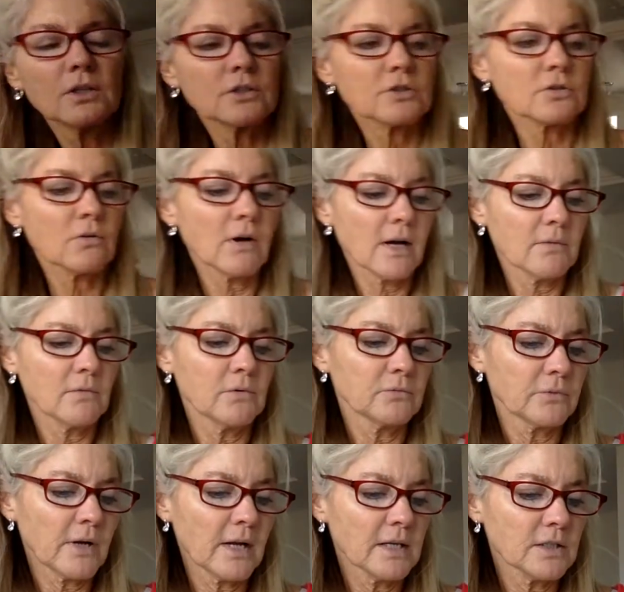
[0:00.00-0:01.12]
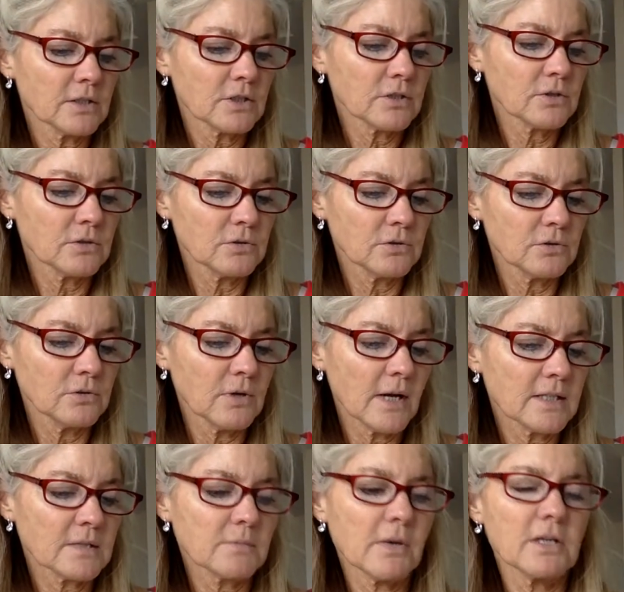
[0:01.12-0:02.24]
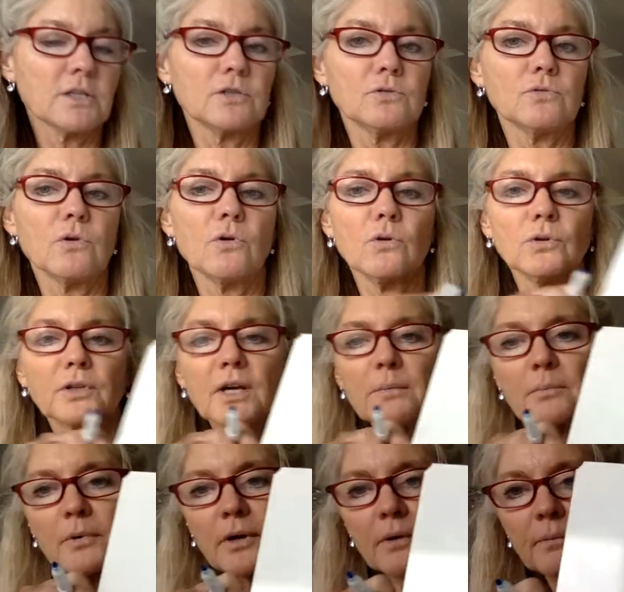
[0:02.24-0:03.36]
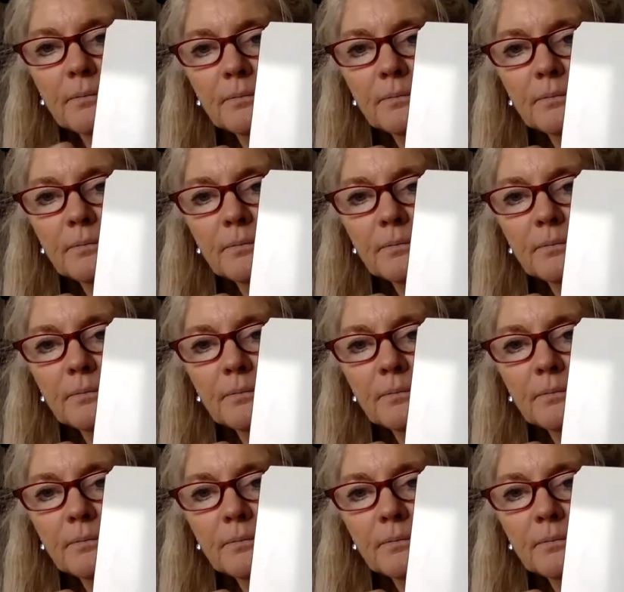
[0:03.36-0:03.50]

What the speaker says: So I will write 2 as my new whole number.